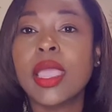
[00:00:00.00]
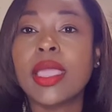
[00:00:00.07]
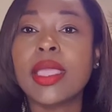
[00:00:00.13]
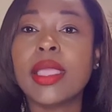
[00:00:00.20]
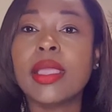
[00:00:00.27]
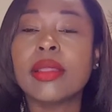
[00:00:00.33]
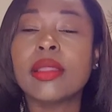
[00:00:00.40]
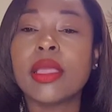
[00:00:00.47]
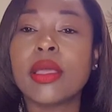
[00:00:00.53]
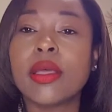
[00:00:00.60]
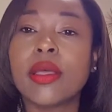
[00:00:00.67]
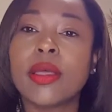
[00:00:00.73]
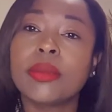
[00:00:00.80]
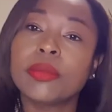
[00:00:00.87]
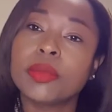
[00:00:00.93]
And
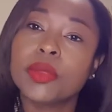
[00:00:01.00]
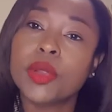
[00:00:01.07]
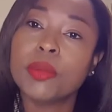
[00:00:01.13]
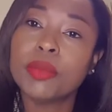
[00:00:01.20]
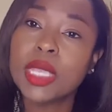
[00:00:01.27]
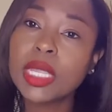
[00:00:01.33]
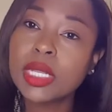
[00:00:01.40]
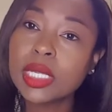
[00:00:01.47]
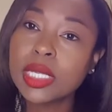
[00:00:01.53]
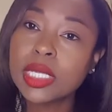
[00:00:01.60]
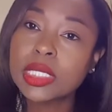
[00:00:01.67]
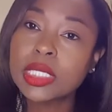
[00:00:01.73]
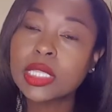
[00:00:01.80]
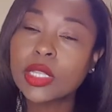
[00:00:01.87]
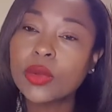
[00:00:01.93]
your B
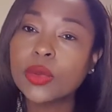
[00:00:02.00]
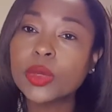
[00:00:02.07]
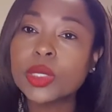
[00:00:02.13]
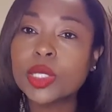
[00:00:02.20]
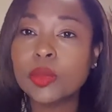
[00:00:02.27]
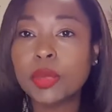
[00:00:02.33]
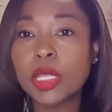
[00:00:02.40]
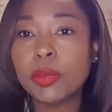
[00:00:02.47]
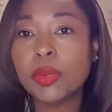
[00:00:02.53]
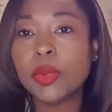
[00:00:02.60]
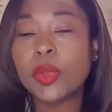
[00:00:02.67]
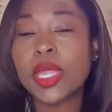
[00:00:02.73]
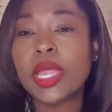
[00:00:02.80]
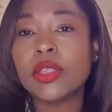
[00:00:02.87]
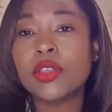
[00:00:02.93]
list, those are the
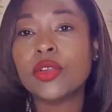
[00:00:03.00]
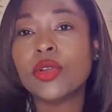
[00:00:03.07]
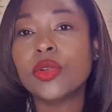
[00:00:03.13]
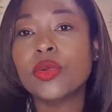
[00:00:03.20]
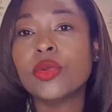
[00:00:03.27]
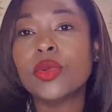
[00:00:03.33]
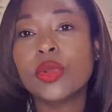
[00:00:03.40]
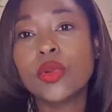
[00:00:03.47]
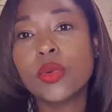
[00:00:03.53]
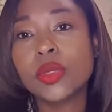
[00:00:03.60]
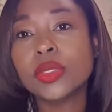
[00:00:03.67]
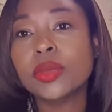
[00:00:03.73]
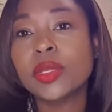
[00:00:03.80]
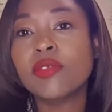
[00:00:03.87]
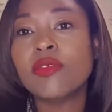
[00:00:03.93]
people that you're
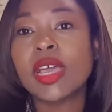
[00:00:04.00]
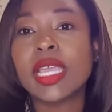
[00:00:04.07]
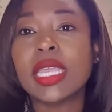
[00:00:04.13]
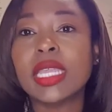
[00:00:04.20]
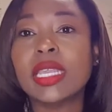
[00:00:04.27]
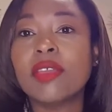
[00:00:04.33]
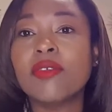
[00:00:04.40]
going to invite in